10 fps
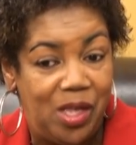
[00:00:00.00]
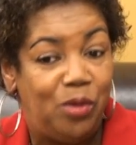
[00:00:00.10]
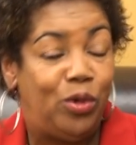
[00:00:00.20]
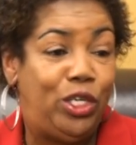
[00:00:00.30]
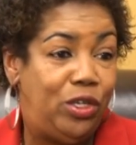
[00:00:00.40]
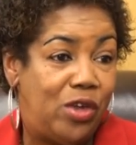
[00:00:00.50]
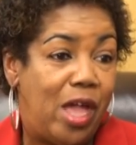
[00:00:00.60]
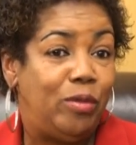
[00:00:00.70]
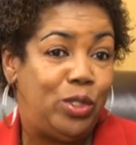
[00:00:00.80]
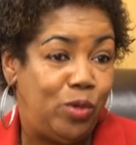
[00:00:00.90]
well, you know, I
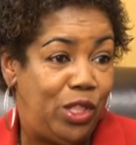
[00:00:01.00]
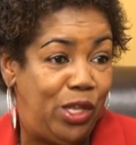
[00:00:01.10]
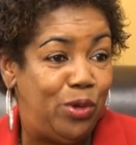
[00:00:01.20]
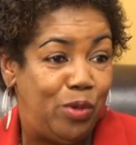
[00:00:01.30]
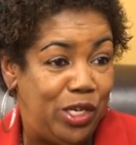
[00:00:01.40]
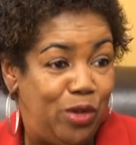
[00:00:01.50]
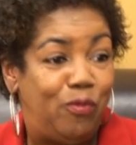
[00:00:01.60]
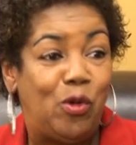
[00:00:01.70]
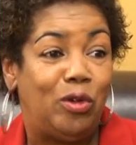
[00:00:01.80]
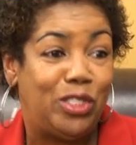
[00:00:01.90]
was with you when you
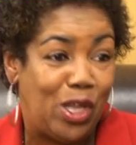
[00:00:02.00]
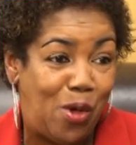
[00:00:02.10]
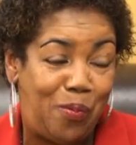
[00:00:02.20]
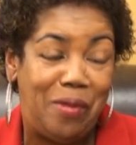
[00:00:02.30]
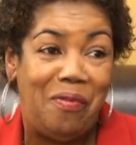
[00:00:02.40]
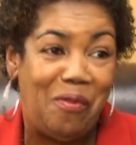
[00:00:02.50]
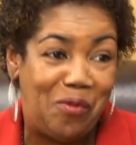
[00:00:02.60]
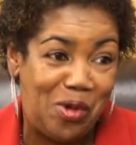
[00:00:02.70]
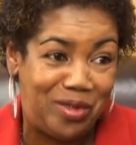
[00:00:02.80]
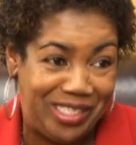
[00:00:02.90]
first opened the
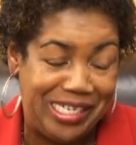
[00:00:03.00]
first